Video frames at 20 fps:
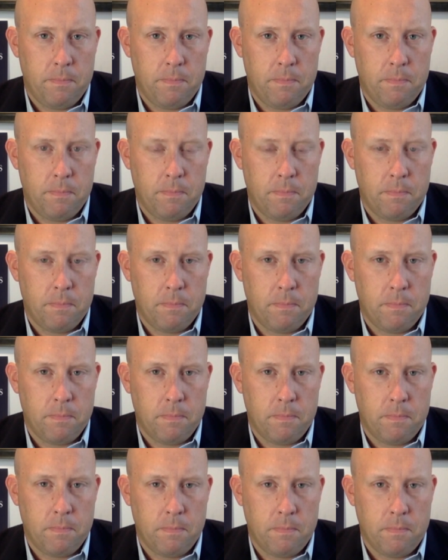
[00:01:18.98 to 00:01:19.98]

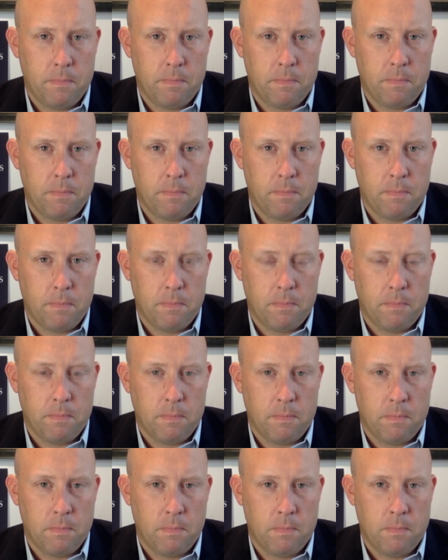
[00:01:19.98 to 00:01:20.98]

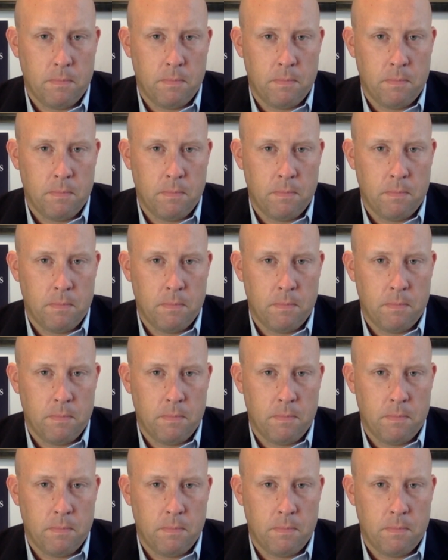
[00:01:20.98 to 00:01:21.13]
No words are spoken by the person on screen.